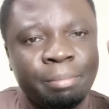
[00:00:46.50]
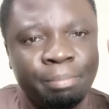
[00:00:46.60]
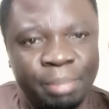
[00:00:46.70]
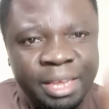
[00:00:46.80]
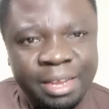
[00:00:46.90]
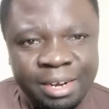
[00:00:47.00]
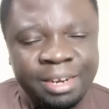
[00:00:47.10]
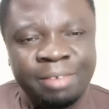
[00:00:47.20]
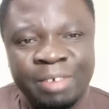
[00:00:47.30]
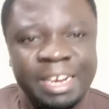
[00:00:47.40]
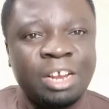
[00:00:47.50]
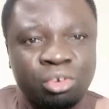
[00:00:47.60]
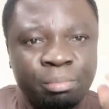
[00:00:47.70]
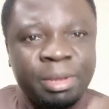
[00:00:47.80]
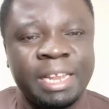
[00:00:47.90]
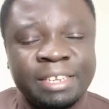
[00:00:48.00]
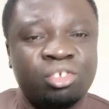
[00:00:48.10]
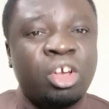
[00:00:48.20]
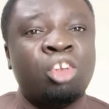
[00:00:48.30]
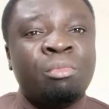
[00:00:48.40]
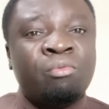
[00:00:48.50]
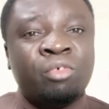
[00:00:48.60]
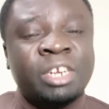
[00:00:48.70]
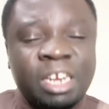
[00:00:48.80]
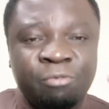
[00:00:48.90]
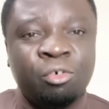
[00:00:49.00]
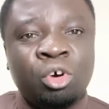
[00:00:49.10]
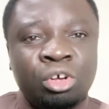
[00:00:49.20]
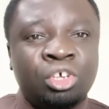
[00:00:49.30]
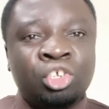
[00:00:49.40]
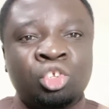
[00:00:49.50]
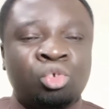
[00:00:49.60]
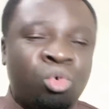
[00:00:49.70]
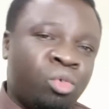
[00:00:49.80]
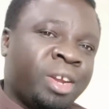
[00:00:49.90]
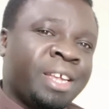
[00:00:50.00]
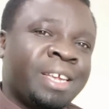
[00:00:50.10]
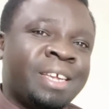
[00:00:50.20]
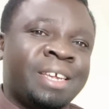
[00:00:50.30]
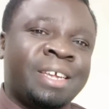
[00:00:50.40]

bill, financial bill that is going to be voted for soon.